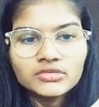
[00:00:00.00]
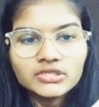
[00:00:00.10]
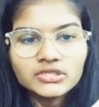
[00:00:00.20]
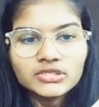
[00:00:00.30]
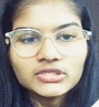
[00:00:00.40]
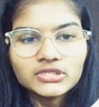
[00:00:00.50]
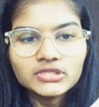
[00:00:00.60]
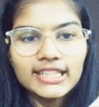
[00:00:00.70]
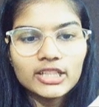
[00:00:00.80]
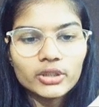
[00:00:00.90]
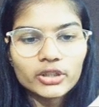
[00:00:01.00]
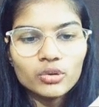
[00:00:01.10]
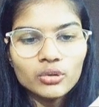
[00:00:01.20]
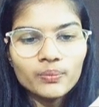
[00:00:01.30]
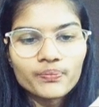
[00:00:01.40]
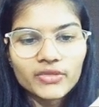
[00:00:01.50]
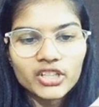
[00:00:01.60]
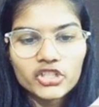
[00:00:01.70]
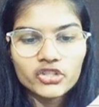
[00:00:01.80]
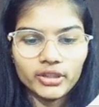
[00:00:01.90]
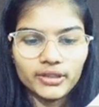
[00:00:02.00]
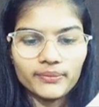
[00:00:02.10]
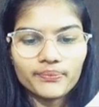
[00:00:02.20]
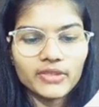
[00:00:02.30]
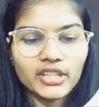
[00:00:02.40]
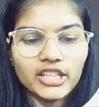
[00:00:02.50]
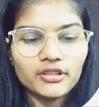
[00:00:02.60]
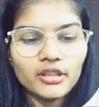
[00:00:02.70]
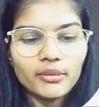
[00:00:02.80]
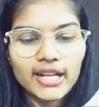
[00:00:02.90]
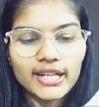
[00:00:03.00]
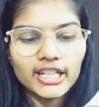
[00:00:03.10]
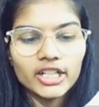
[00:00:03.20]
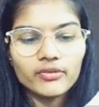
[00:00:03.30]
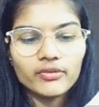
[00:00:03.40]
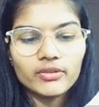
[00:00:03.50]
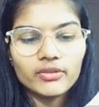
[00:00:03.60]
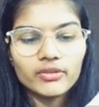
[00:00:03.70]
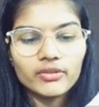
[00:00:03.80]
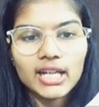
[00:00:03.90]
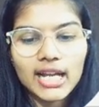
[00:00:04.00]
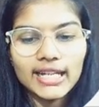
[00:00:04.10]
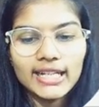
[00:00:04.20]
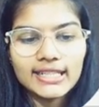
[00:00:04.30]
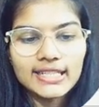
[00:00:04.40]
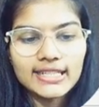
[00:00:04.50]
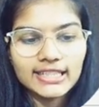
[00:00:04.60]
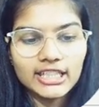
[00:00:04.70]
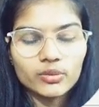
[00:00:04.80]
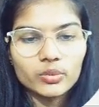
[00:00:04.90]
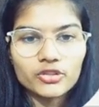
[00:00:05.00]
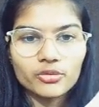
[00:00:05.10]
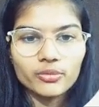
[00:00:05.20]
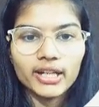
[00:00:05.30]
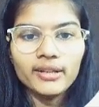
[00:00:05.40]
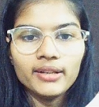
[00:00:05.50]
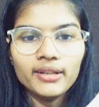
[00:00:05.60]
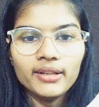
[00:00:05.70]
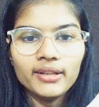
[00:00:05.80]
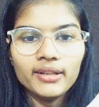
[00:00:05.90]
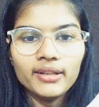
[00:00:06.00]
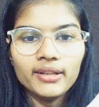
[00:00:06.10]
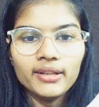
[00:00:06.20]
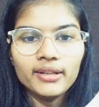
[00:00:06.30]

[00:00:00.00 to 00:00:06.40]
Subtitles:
And that is equal to 3. Into the bracket we are having height is equal, let's say, right?